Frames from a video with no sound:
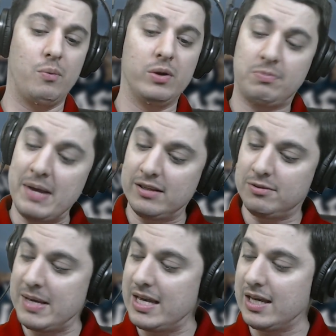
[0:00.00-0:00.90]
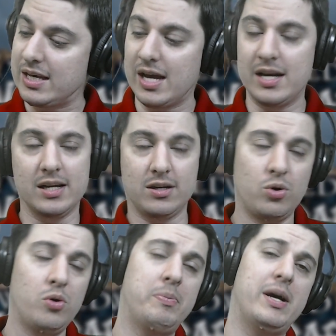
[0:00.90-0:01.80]
which makes me kind of
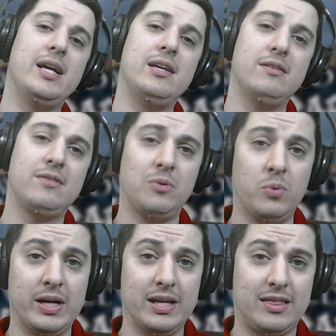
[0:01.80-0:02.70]
cool buddies with